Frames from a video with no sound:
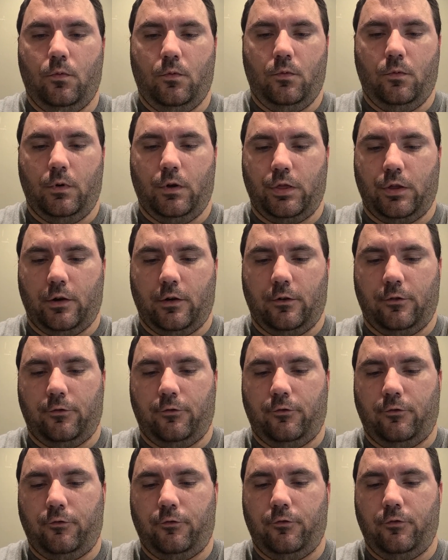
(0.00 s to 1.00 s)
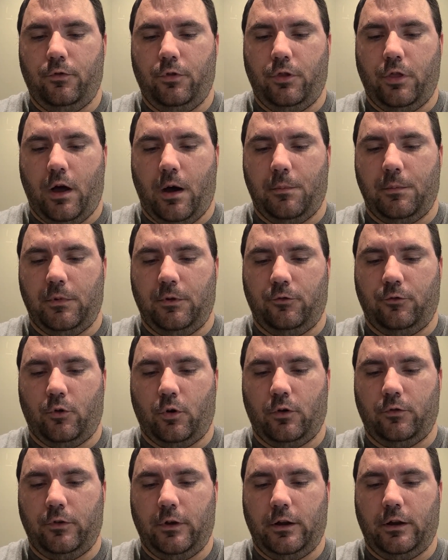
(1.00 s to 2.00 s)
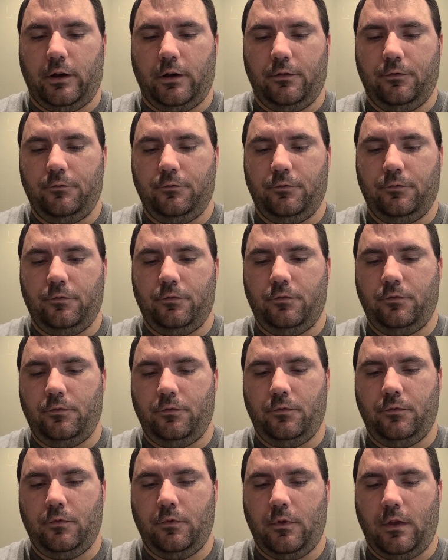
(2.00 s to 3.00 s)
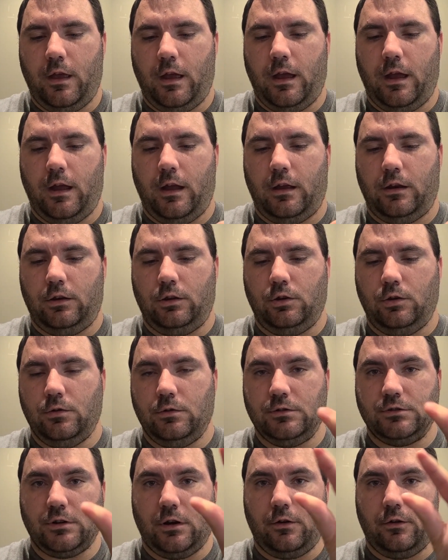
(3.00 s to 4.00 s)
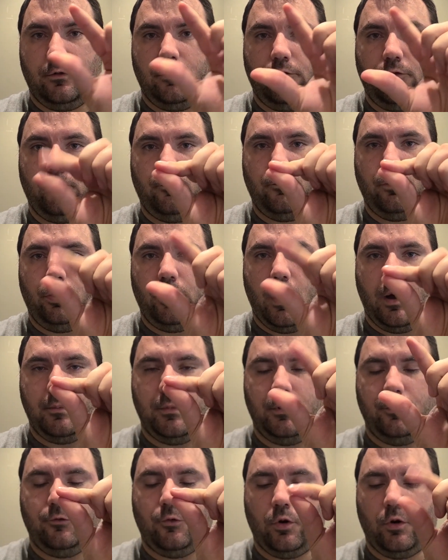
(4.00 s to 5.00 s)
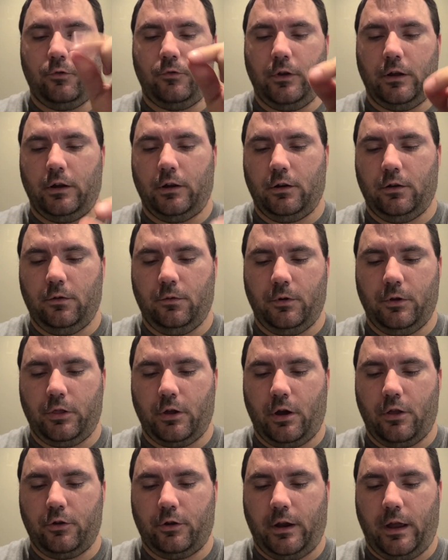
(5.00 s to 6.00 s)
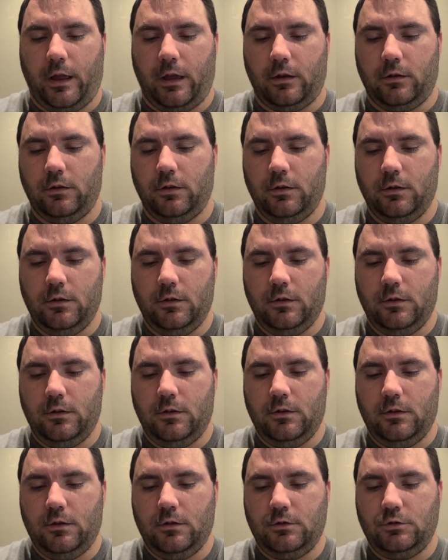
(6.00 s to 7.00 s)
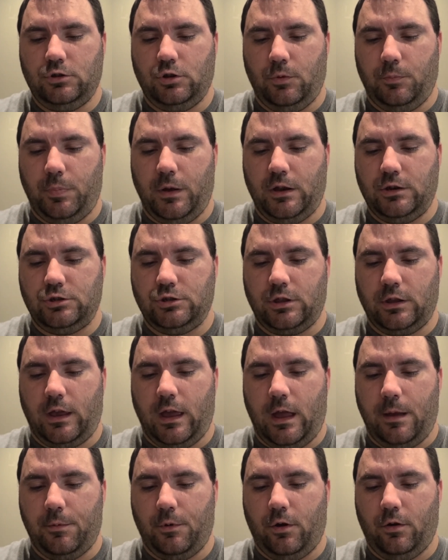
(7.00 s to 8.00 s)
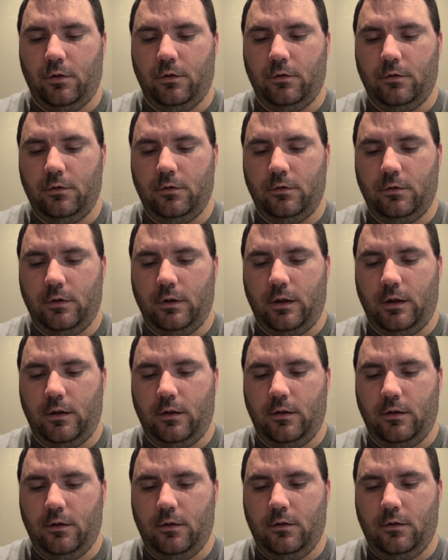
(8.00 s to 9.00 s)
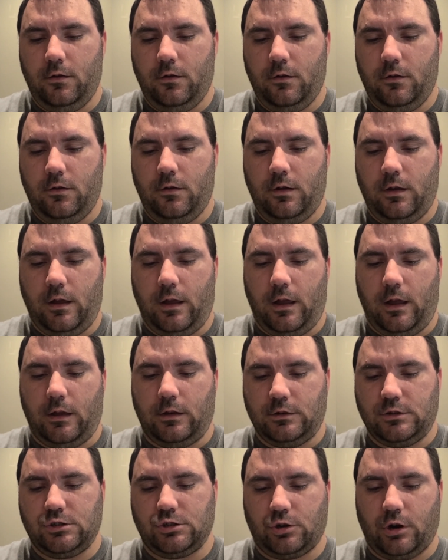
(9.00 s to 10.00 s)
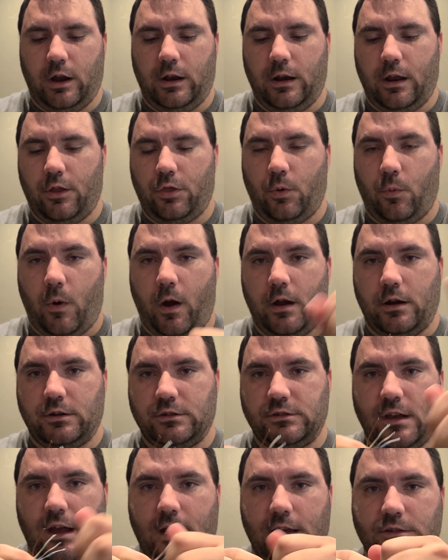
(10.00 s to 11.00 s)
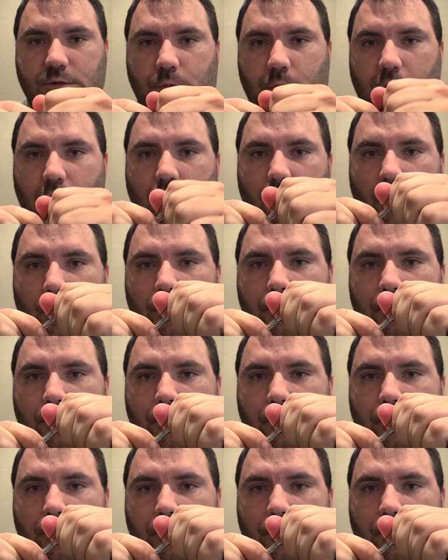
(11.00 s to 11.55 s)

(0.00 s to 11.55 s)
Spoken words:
with our thumb and forefinger and use our thumb and forefinger with the other hand to pinch the cable and straighten out the wires as we go.